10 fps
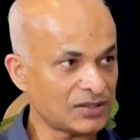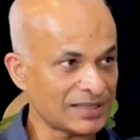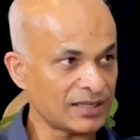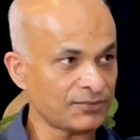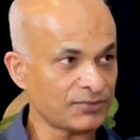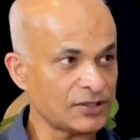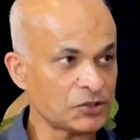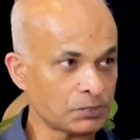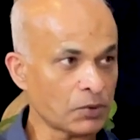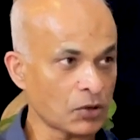itself
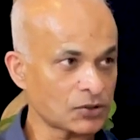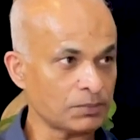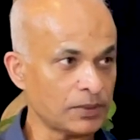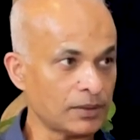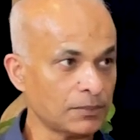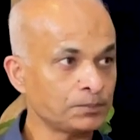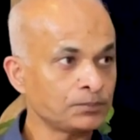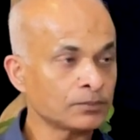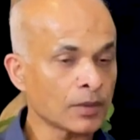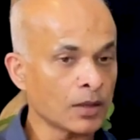is possible
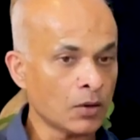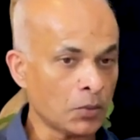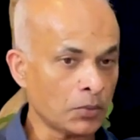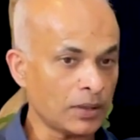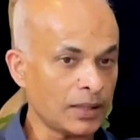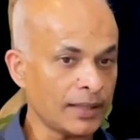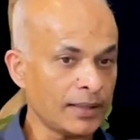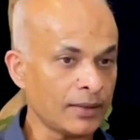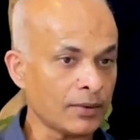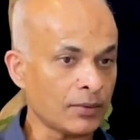
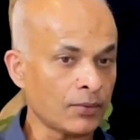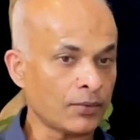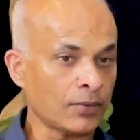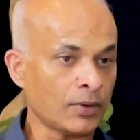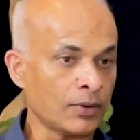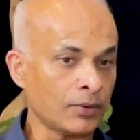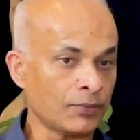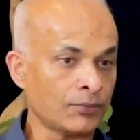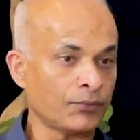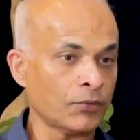only
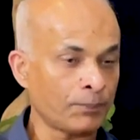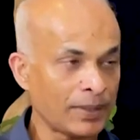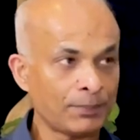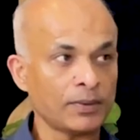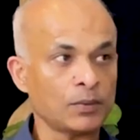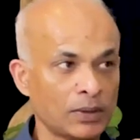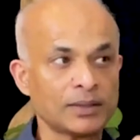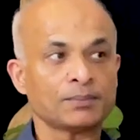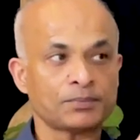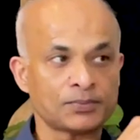for people
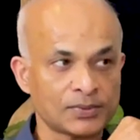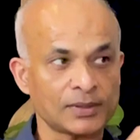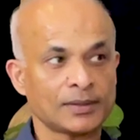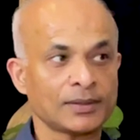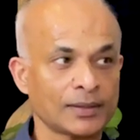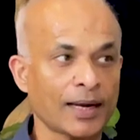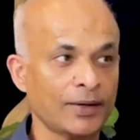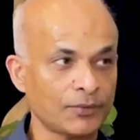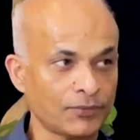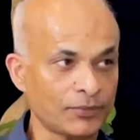with a certain
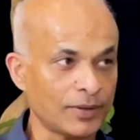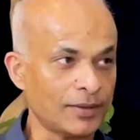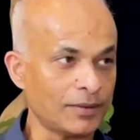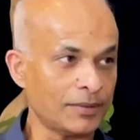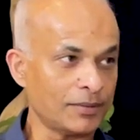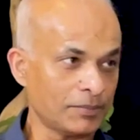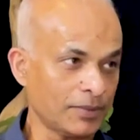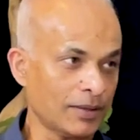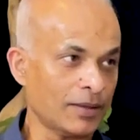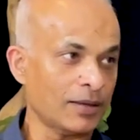kind of,
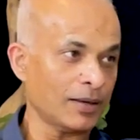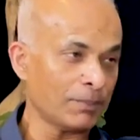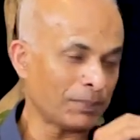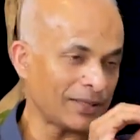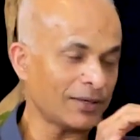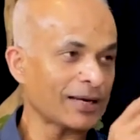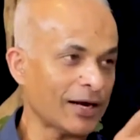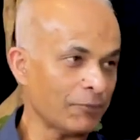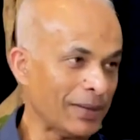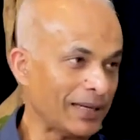a particular
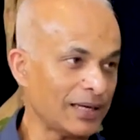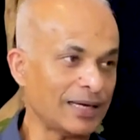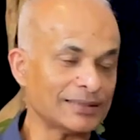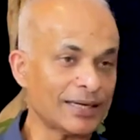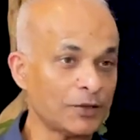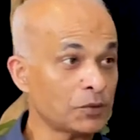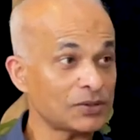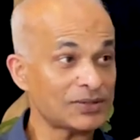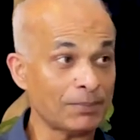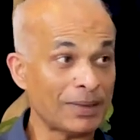kind of mental health. I don't
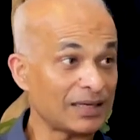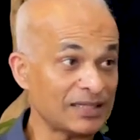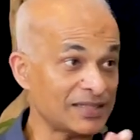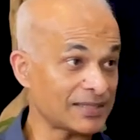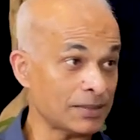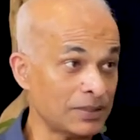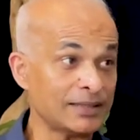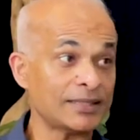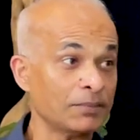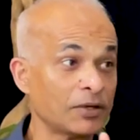want to say mental
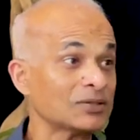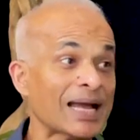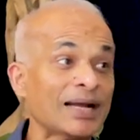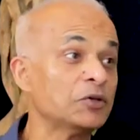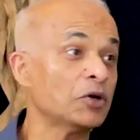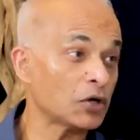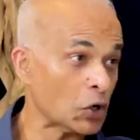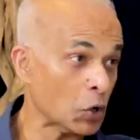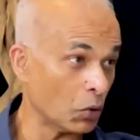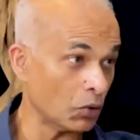disability, because I do
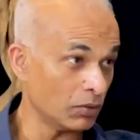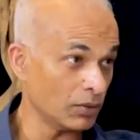not know